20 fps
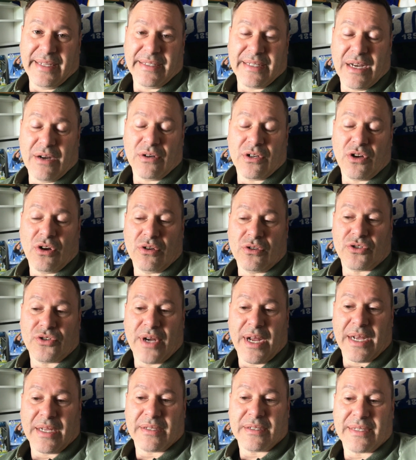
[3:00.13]
he's out of
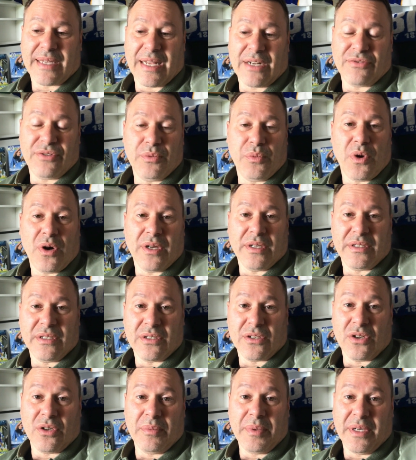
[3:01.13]
contract, salary wise
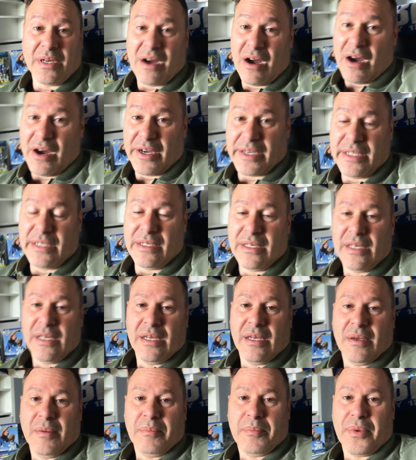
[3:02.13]
he's going to be high,
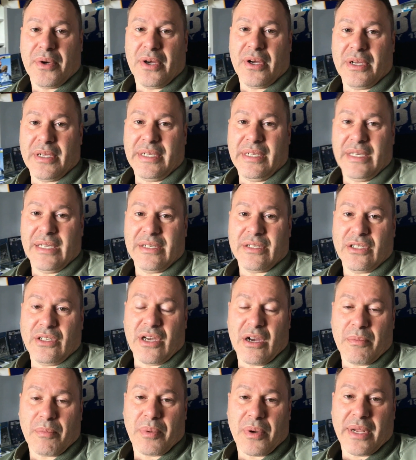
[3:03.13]
but he is a
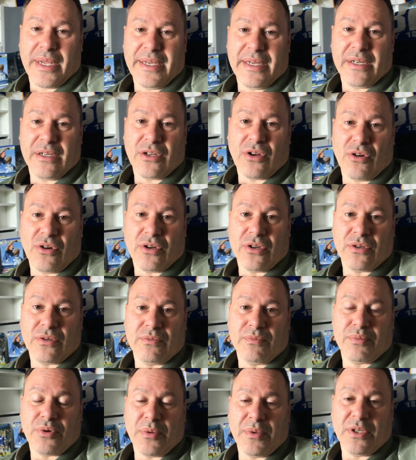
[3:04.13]
young player, got a
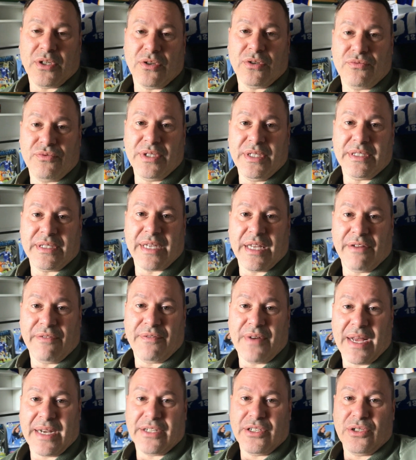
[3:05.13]
probably good resale
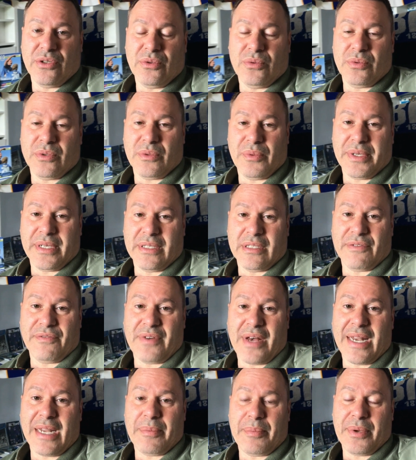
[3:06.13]
value. We can
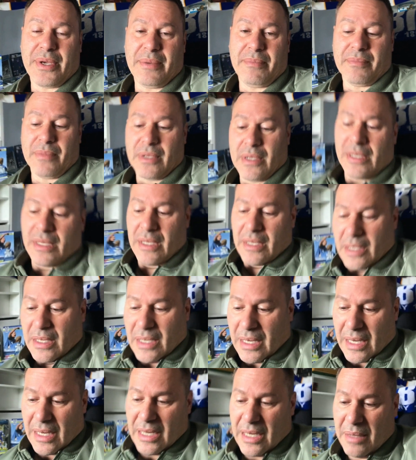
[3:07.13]
develop him.
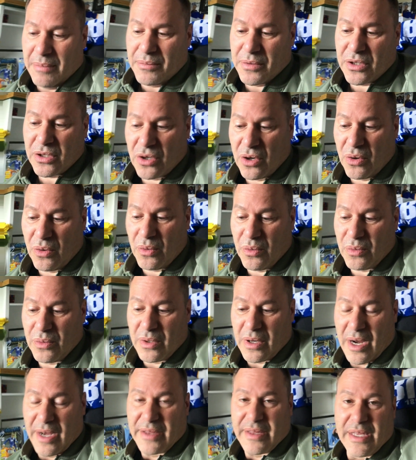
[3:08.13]
So
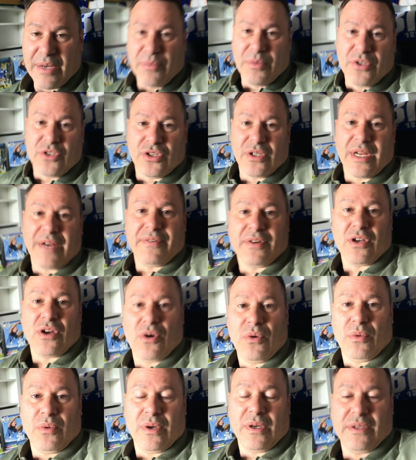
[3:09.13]
I think we should have a
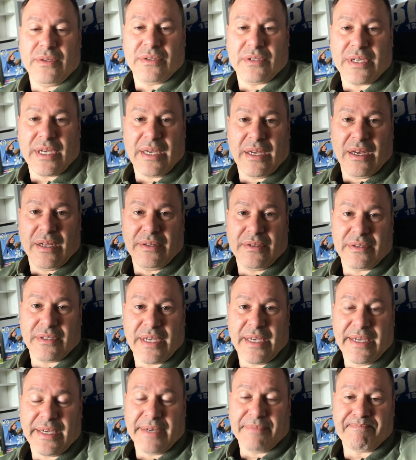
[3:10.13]
go and
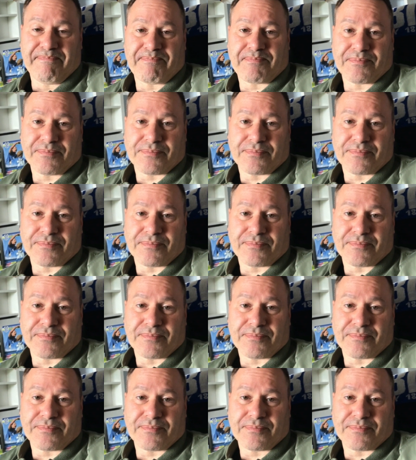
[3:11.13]
take him.